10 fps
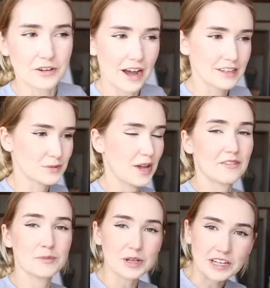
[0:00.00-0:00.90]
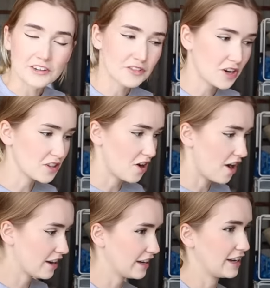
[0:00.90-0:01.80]
you guys, we haven't been here very
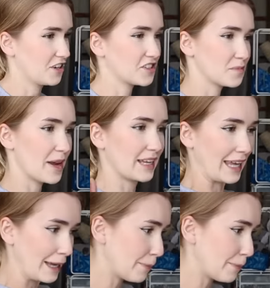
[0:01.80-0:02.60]
long. Here's my teak